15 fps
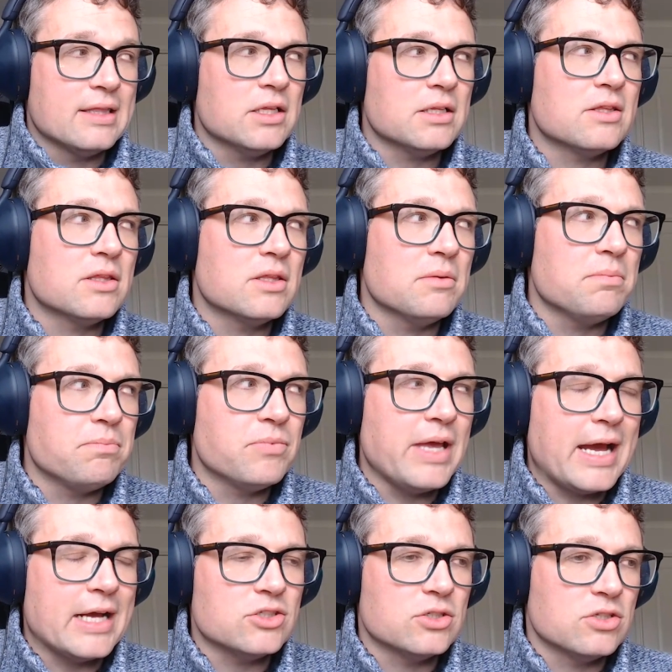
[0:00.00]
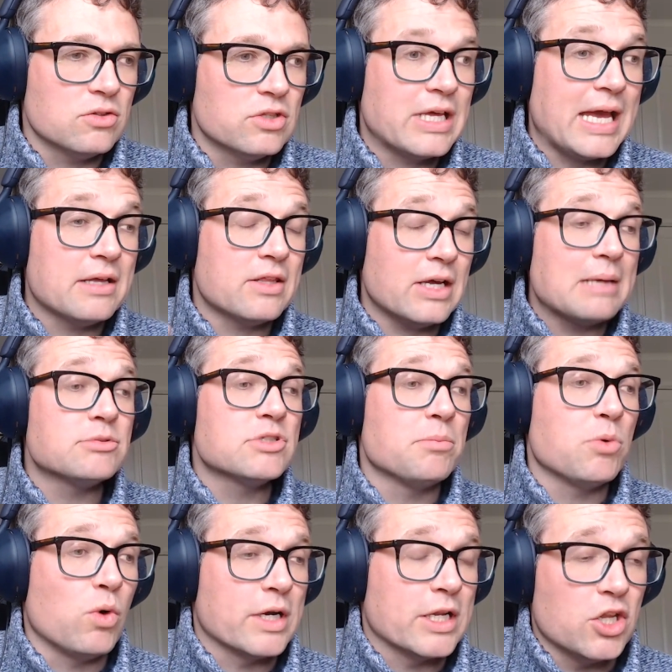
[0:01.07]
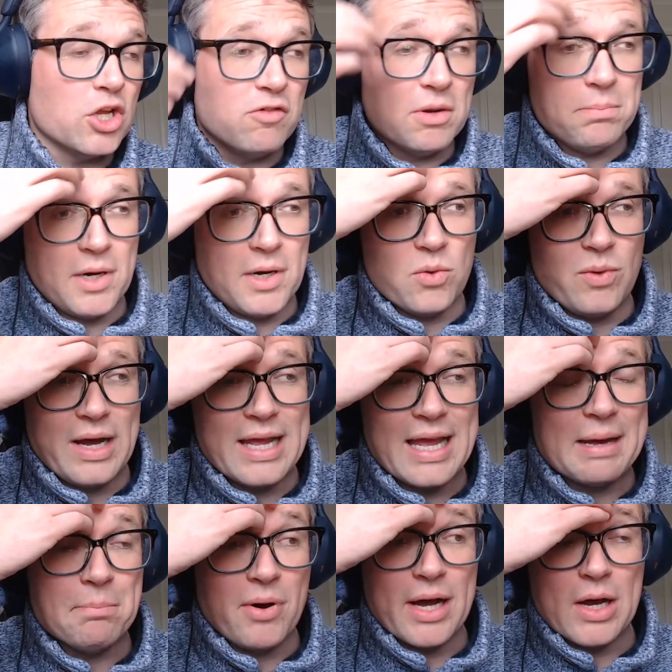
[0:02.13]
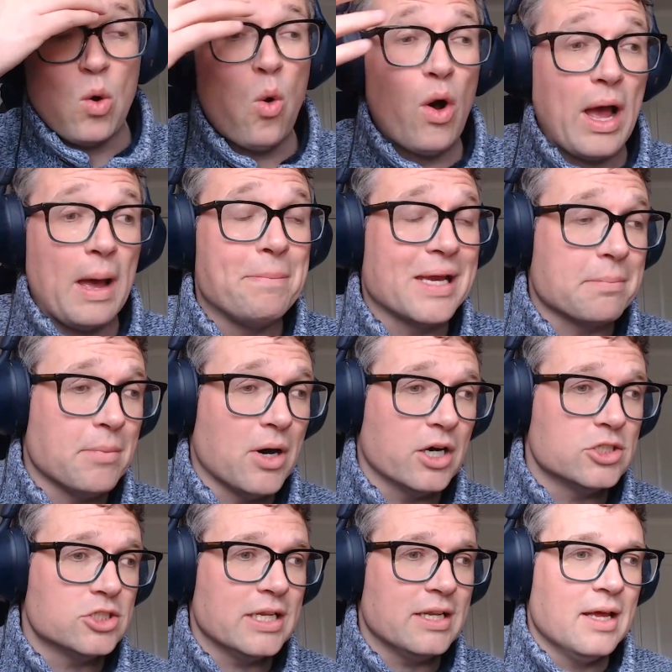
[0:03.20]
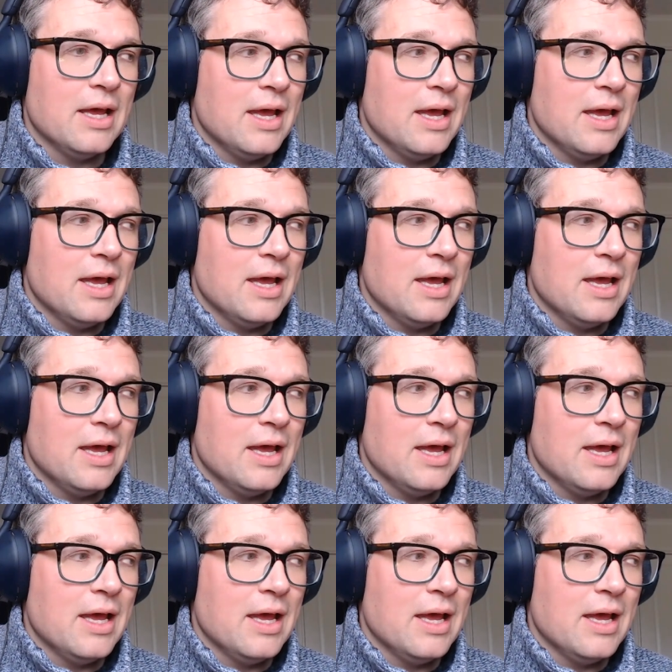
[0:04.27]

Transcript: the game's number 1 in Europe, by the way, and by quite a big margin.